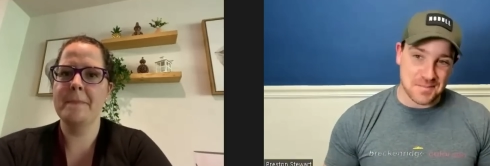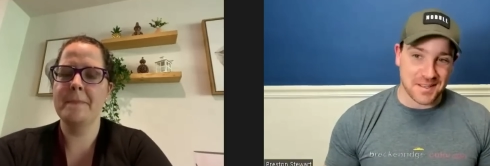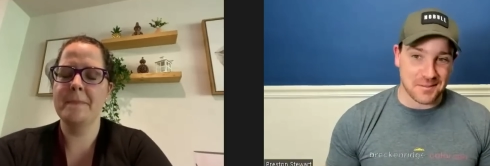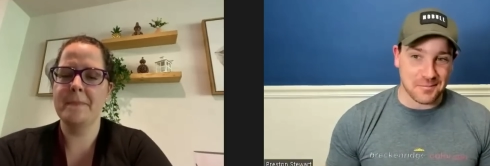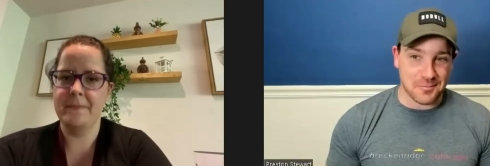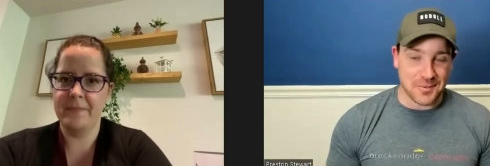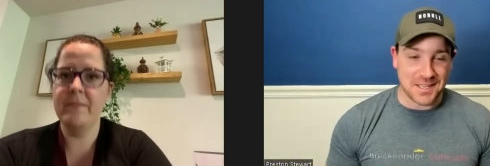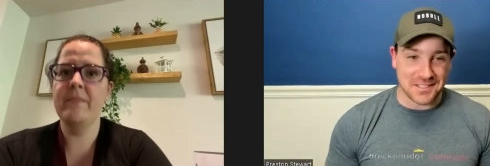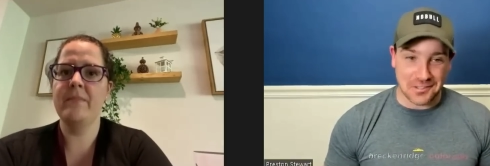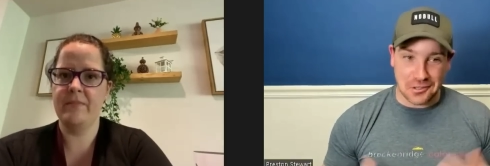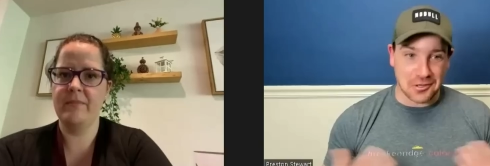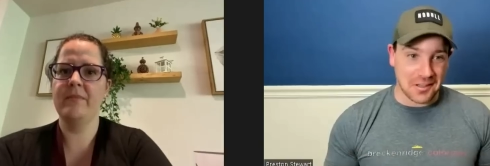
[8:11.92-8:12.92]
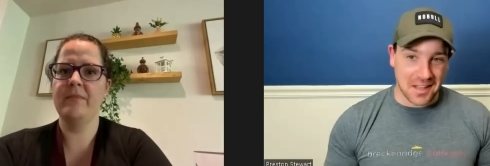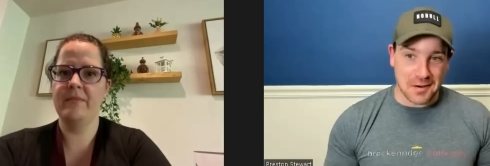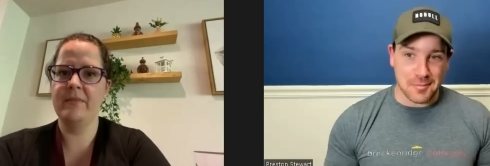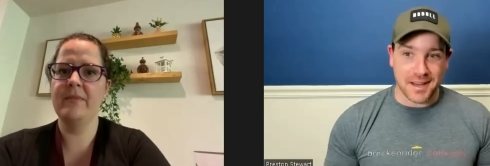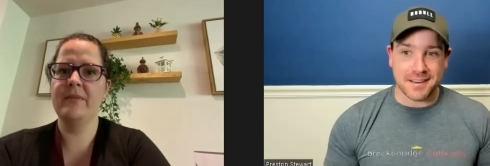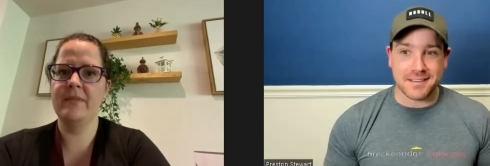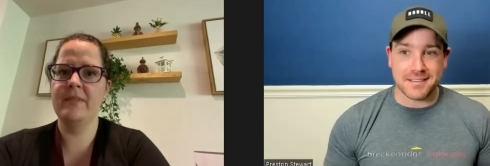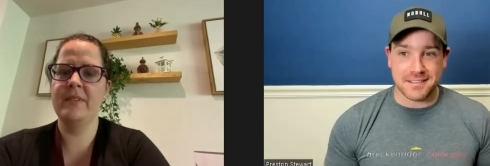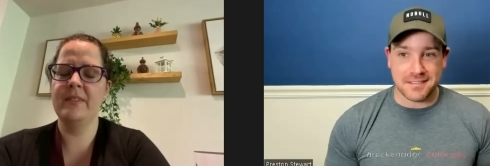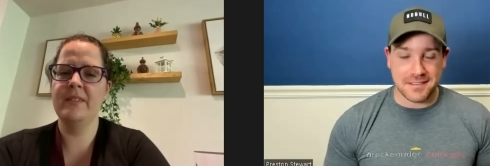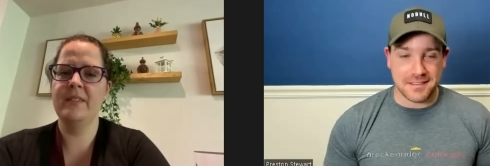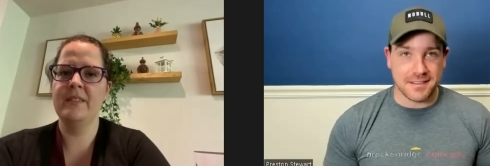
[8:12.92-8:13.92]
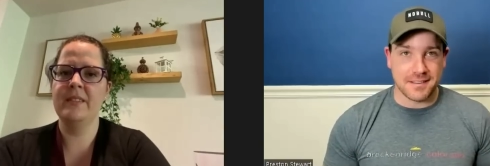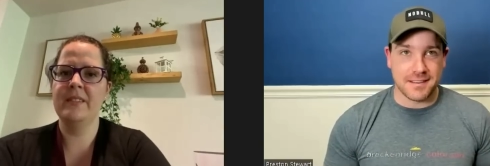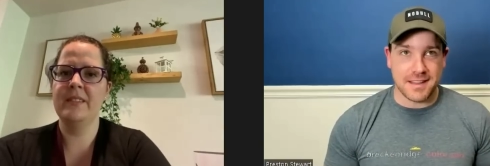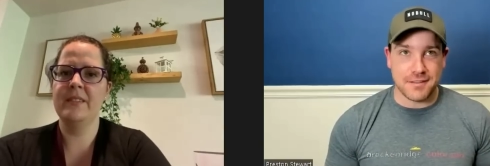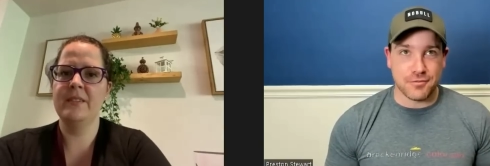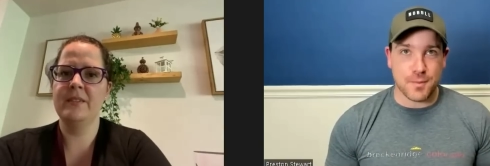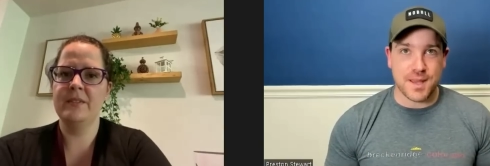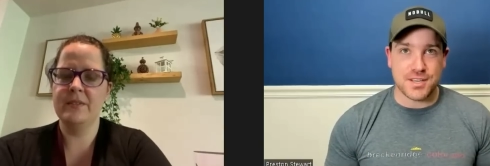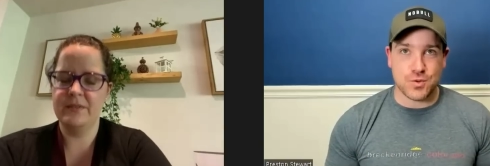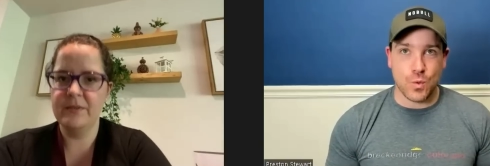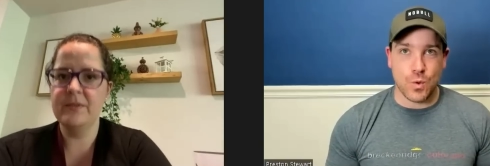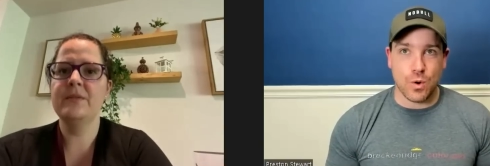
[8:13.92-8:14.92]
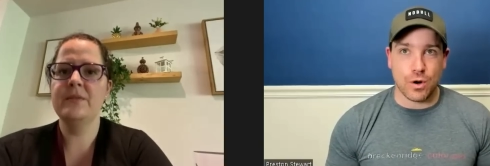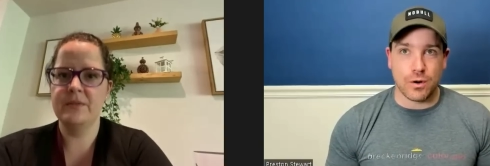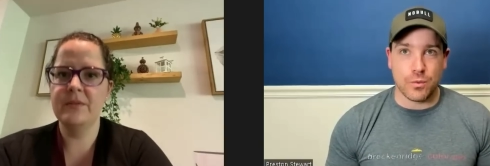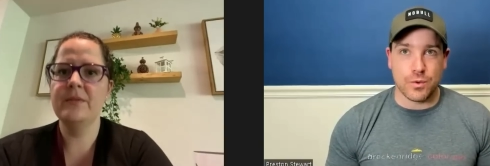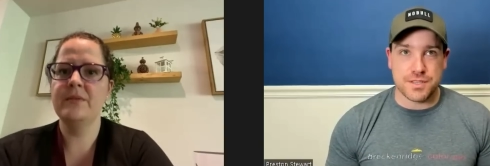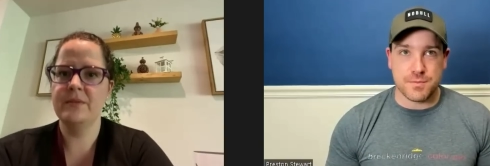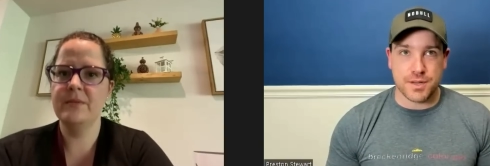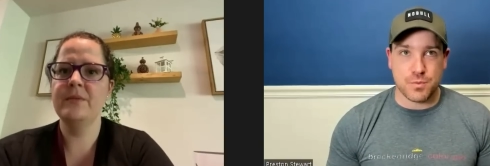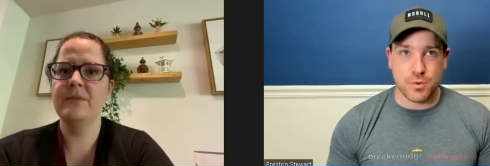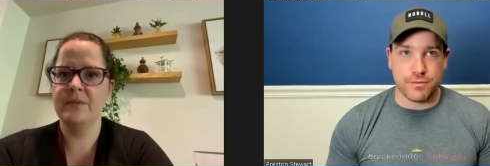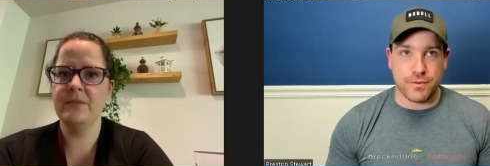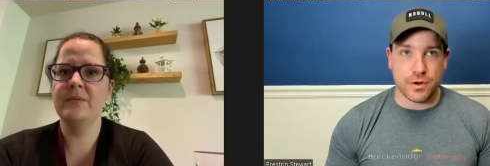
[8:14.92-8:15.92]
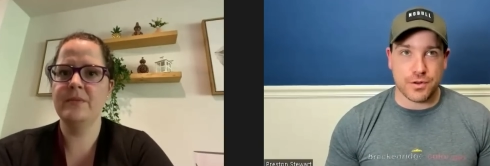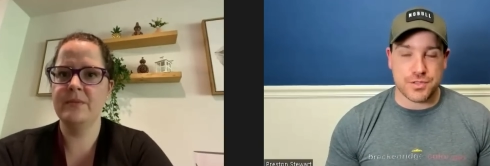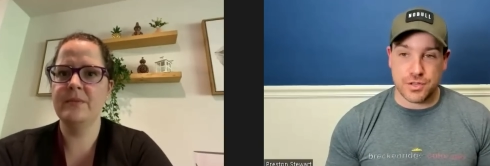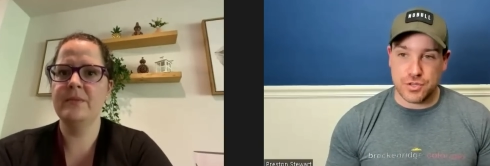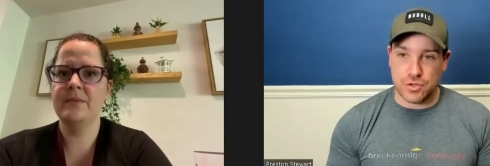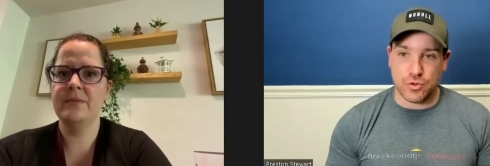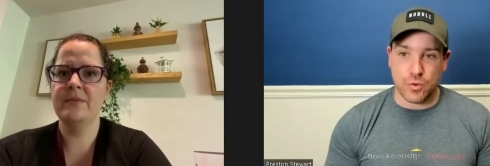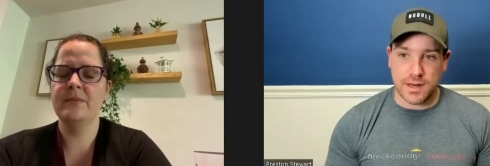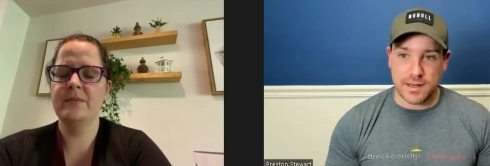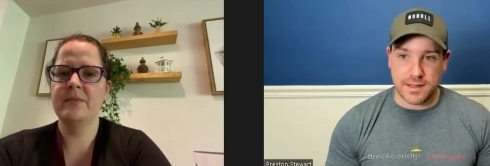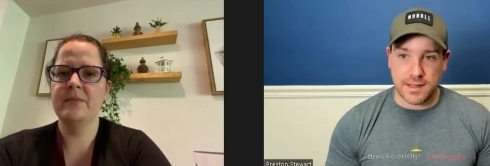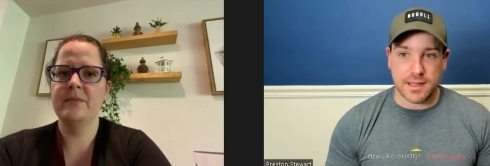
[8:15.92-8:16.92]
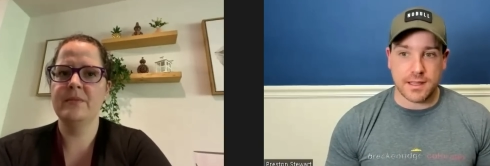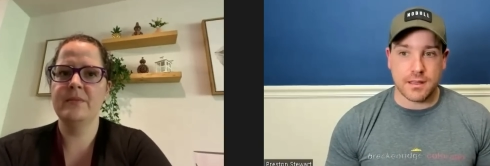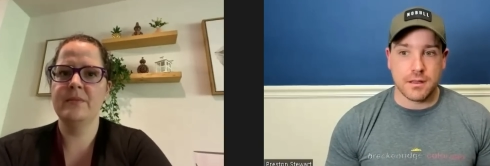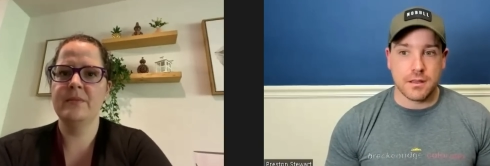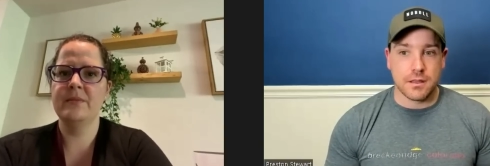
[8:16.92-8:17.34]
Speaker 1: spending we didn't learn a lot about the information war was much more focused on do the right thing